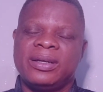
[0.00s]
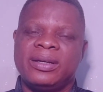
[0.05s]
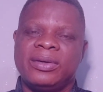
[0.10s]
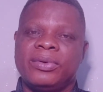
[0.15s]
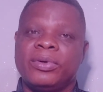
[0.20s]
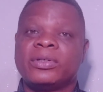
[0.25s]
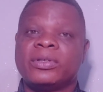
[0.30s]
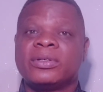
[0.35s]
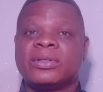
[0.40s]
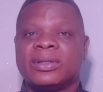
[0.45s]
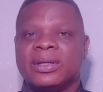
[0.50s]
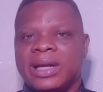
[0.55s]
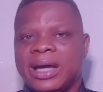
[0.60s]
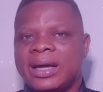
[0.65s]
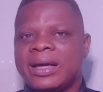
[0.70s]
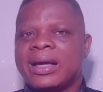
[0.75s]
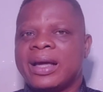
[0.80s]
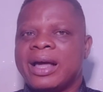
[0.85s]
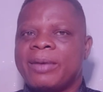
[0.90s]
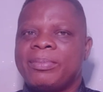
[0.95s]
he was
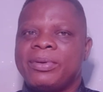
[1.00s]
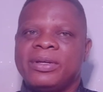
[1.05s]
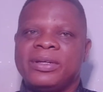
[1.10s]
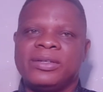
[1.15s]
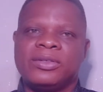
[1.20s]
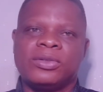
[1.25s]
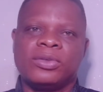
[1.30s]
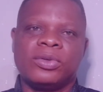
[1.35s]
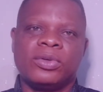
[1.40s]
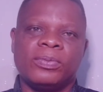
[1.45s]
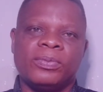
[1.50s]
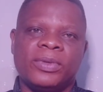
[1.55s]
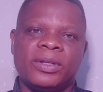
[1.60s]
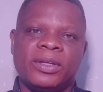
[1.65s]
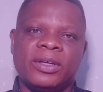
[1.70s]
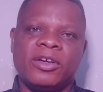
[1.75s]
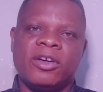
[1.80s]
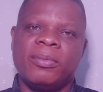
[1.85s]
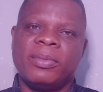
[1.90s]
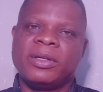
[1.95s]
like appealing to
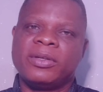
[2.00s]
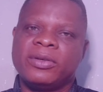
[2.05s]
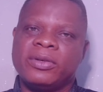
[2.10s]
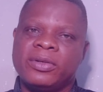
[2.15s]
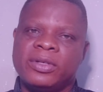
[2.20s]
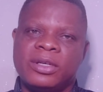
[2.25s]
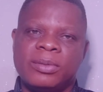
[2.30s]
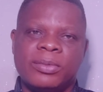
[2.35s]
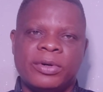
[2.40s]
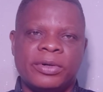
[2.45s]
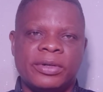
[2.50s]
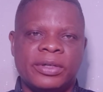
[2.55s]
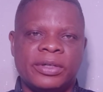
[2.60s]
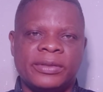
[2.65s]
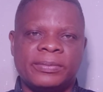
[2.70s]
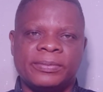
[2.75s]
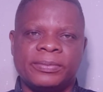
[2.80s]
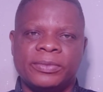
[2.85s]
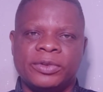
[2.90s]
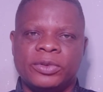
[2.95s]
the government to use the
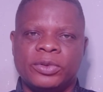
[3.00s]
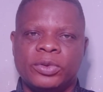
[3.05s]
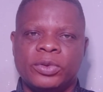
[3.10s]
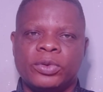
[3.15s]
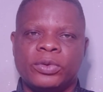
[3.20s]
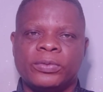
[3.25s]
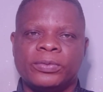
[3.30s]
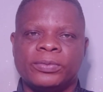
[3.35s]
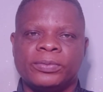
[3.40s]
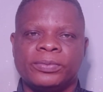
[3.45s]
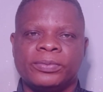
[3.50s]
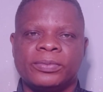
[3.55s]
money to